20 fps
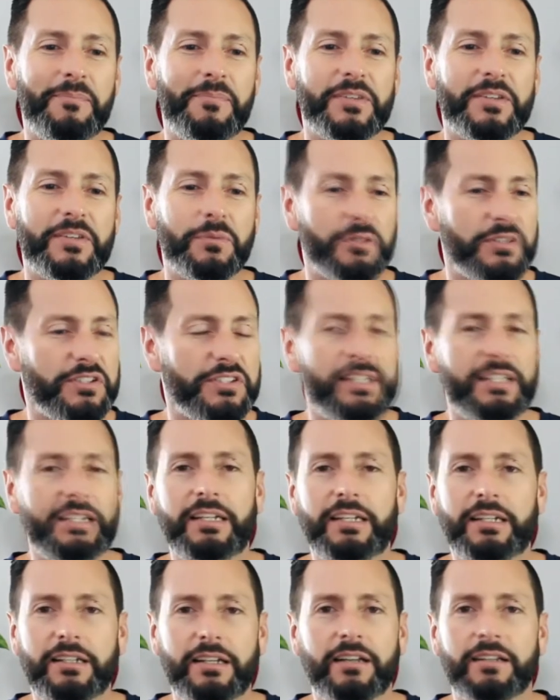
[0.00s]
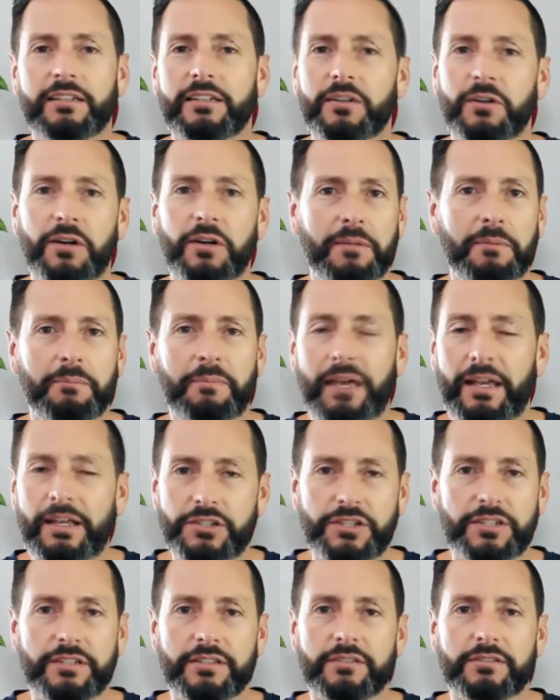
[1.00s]
we're sitting, you know, on a
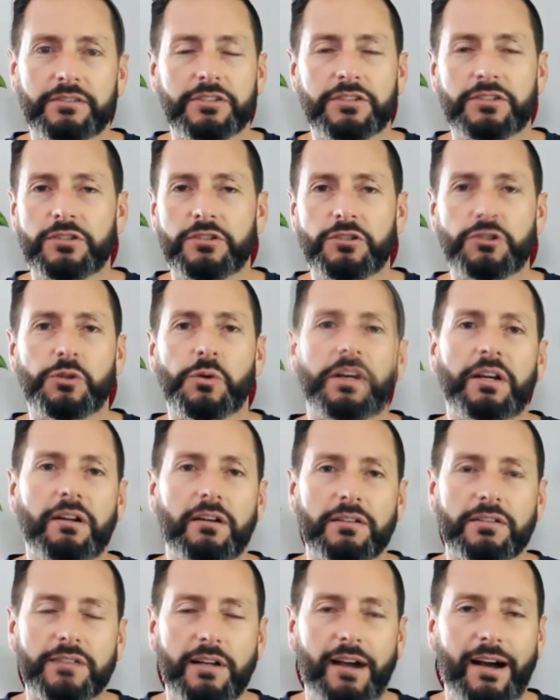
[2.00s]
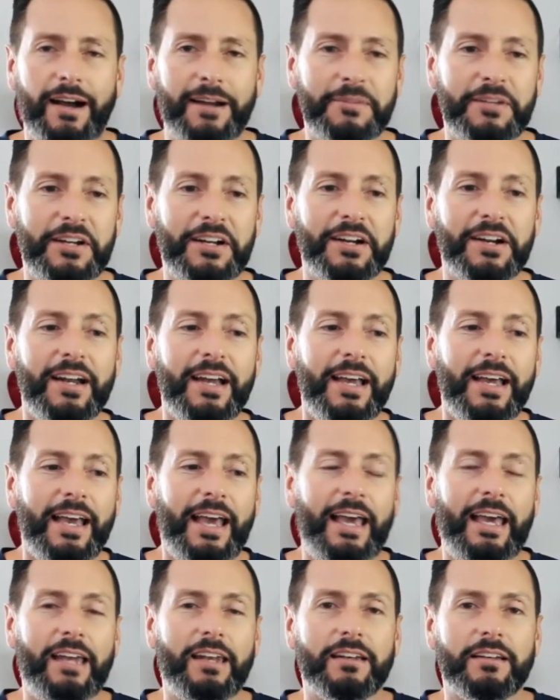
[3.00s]
bench and just enjoying our time there.
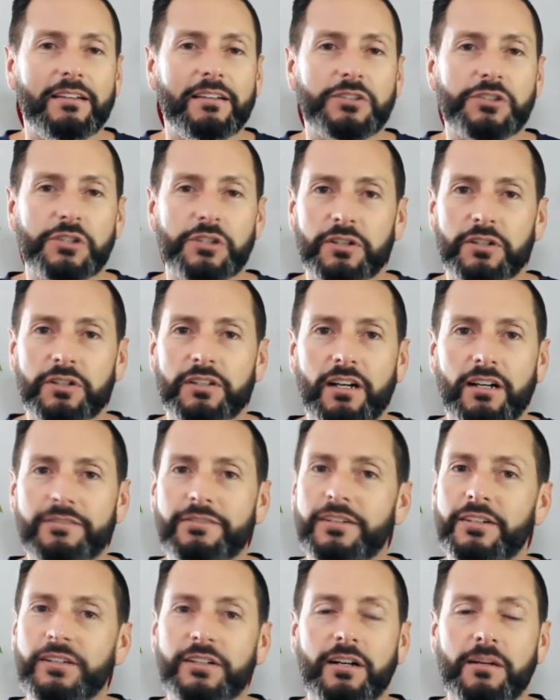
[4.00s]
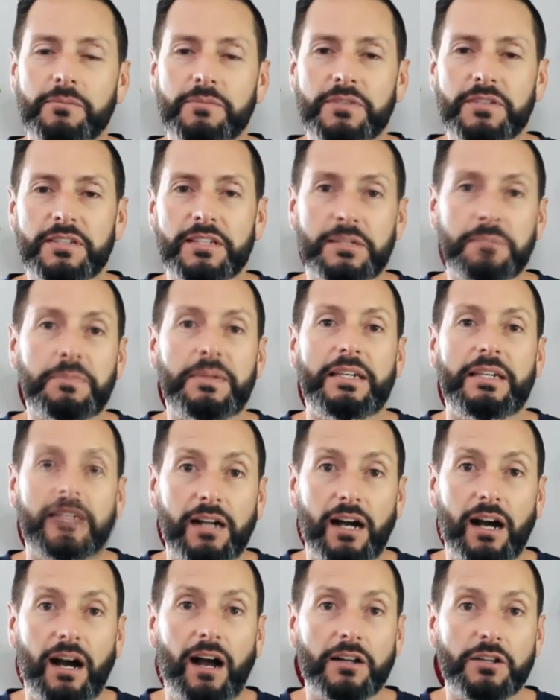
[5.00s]
And sure enough, here comes this
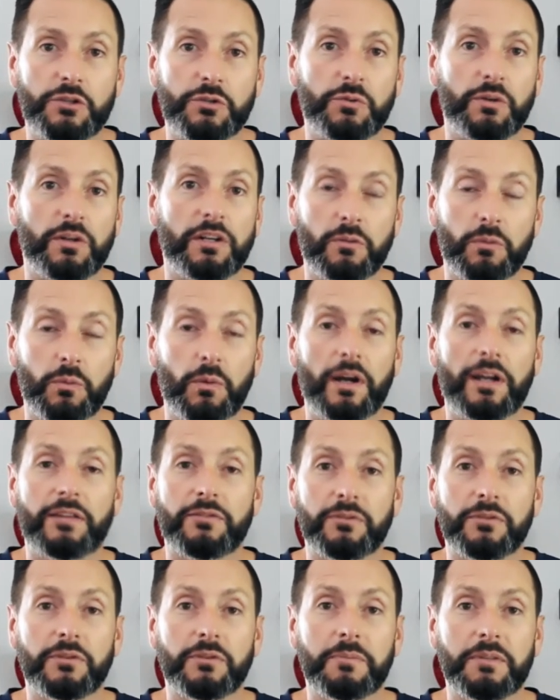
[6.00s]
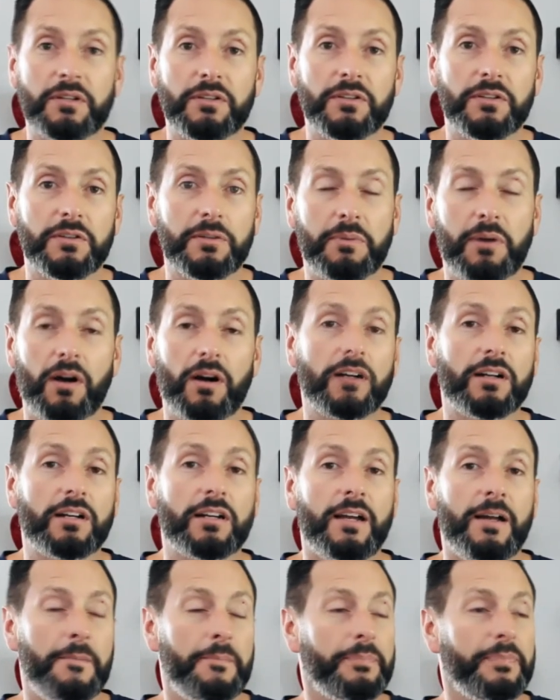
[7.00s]
peacock strutting right through the middle of the
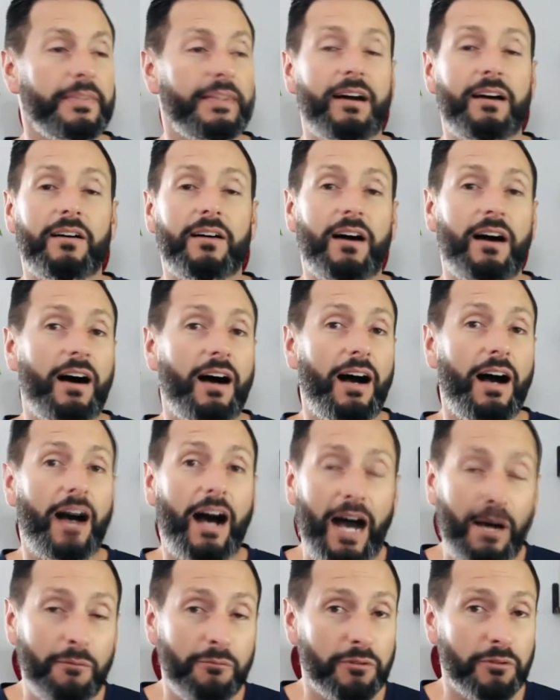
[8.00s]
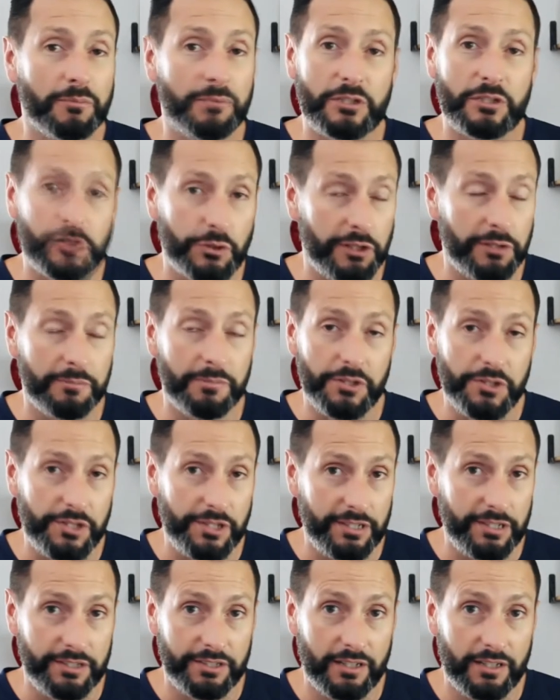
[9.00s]
park. Now, I'm from Detroit,
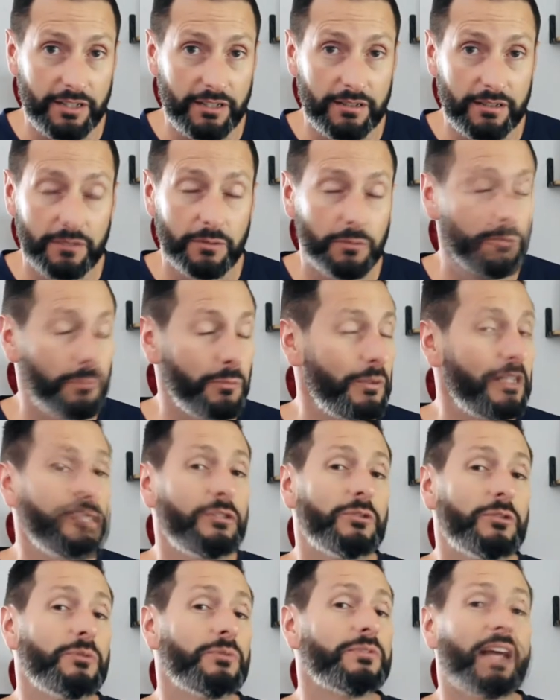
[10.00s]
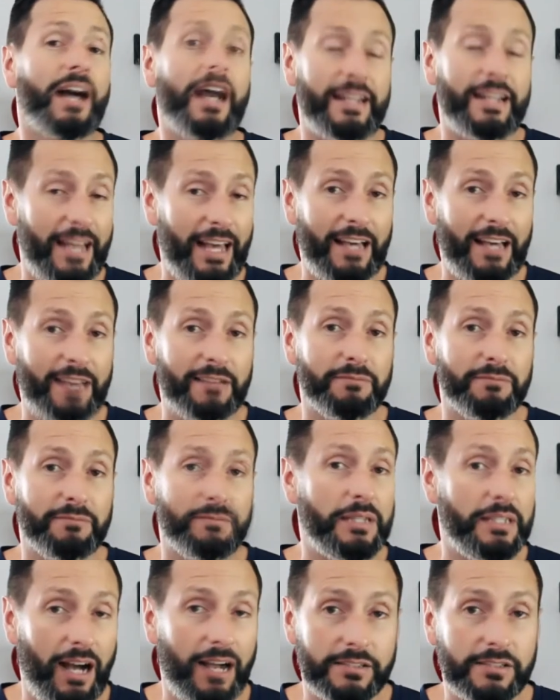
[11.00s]
Michigan, y'all. We do not have
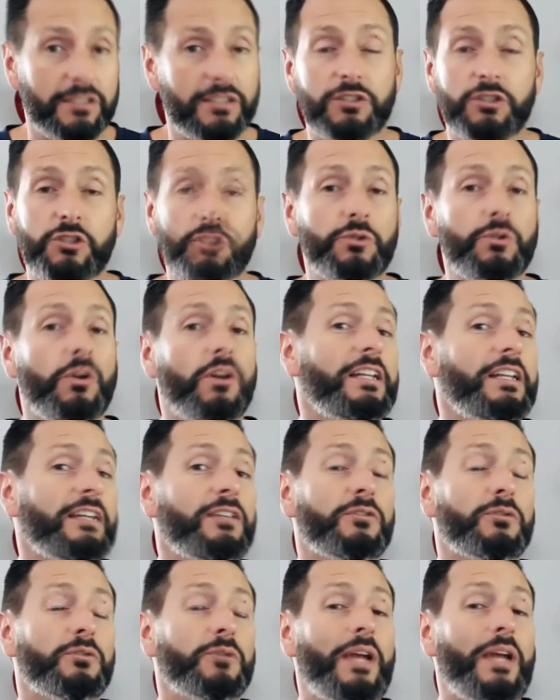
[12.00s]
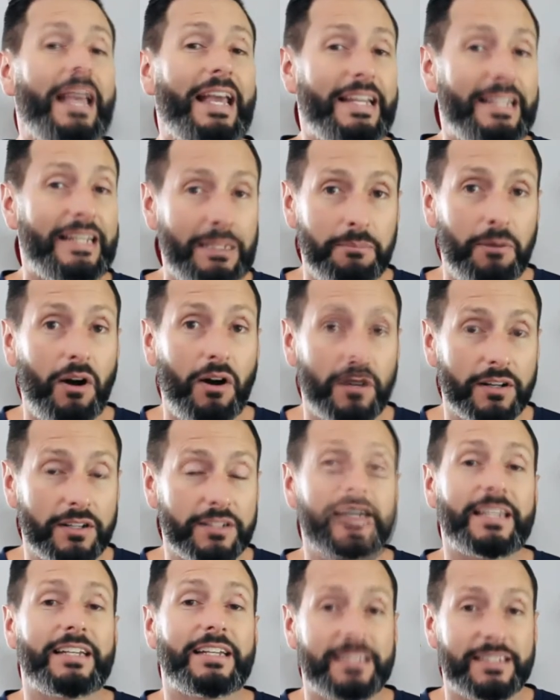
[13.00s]
peacocks strutting through any
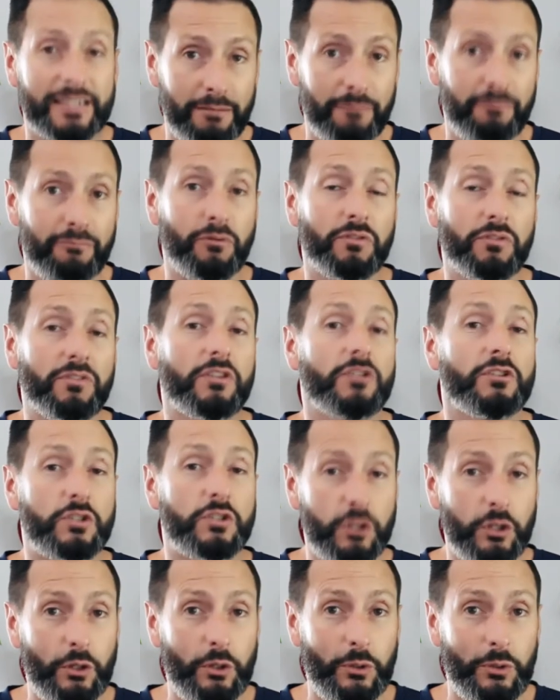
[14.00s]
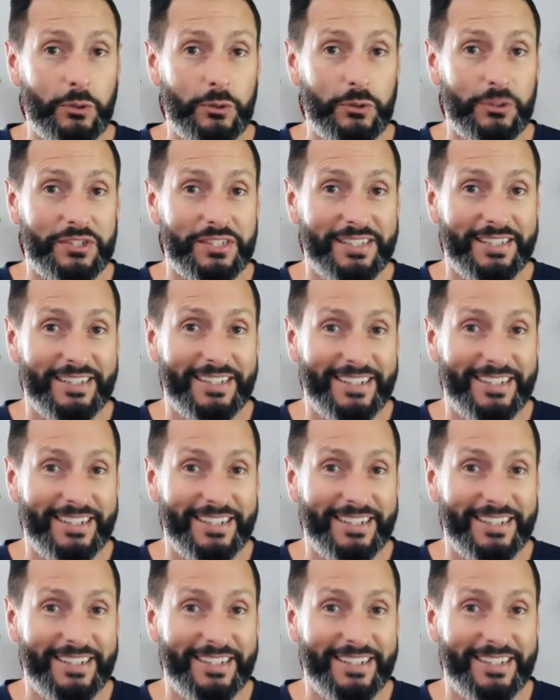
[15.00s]
parks except for the zoos.